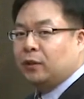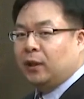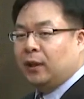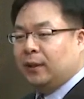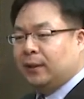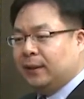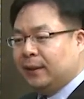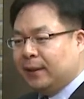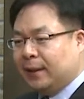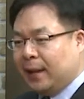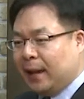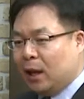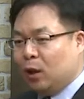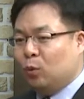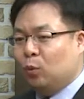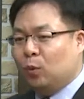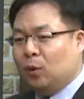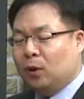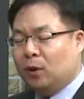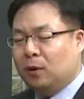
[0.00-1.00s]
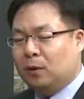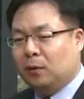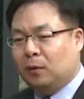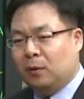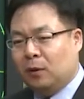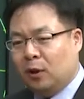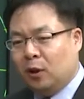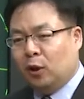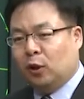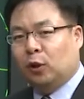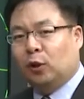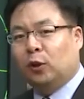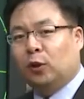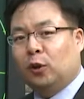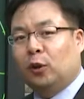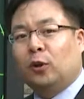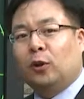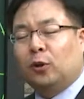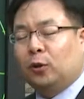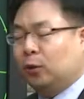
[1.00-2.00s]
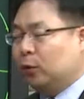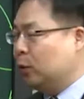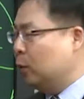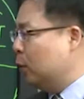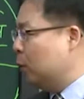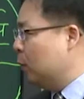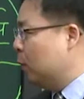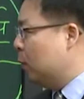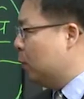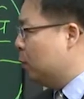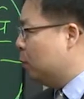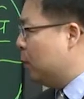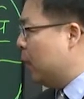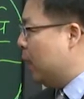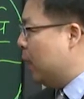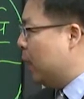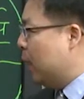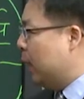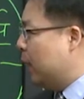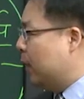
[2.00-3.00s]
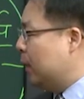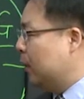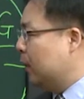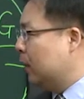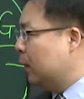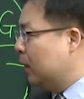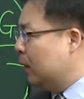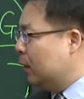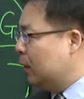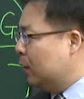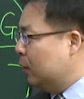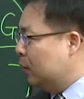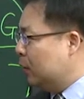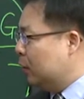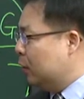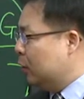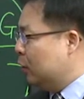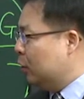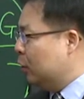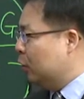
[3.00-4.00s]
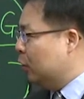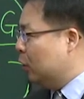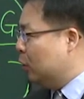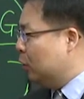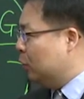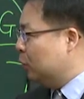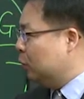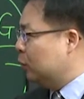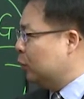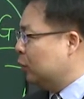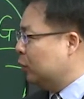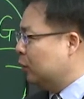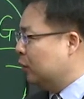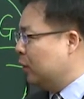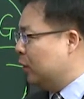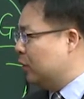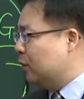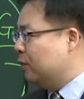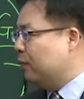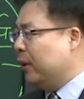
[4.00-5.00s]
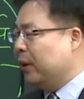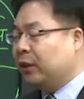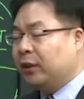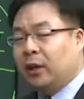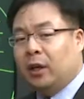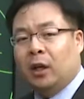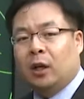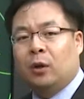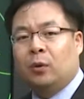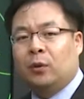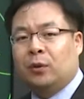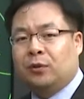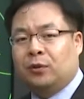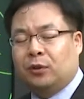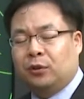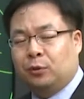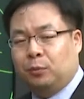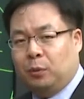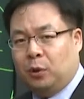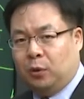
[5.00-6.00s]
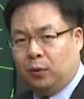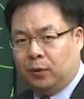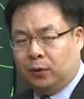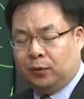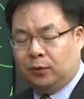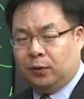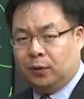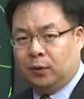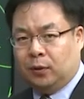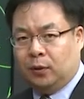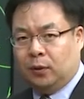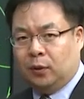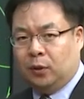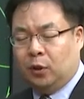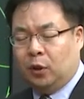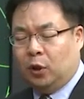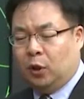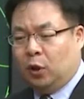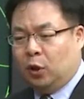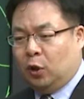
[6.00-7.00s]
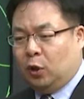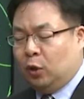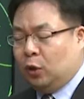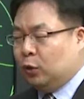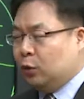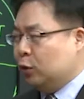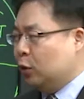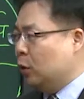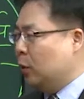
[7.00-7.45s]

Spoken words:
and they will learn by, this vicarious experience. So